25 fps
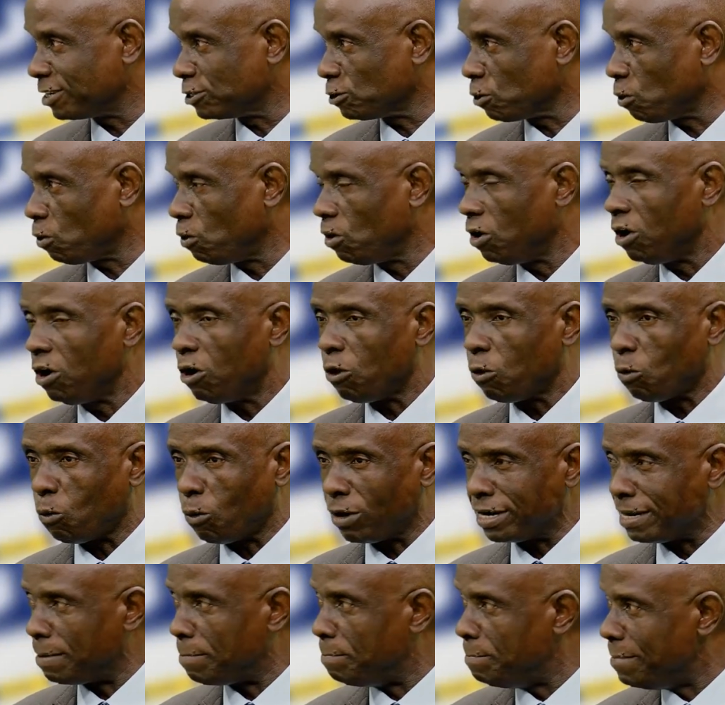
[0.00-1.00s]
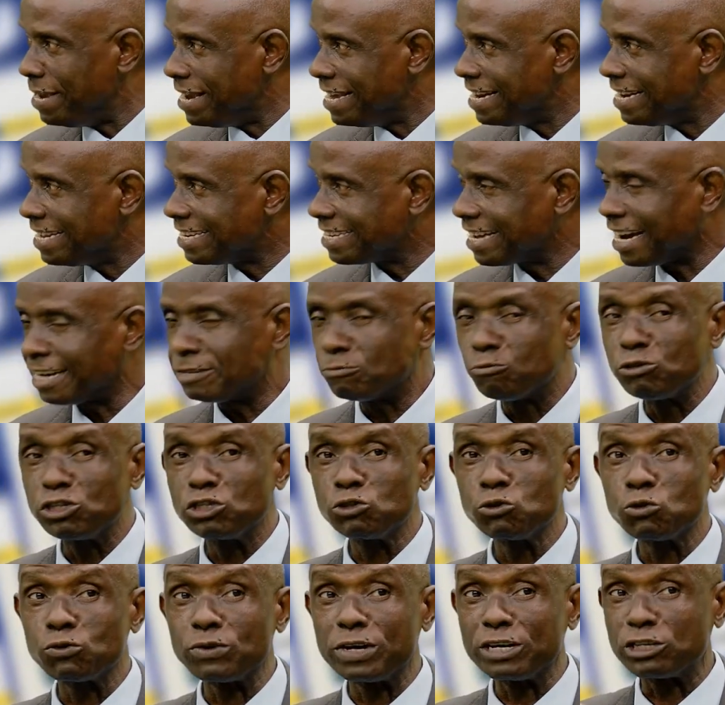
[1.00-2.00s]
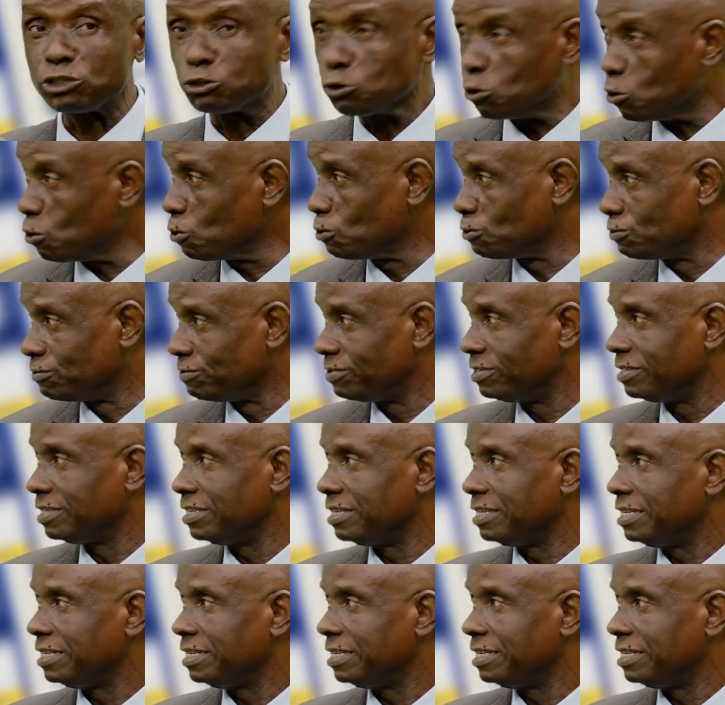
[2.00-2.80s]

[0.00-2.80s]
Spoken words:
So what it means is that we should retool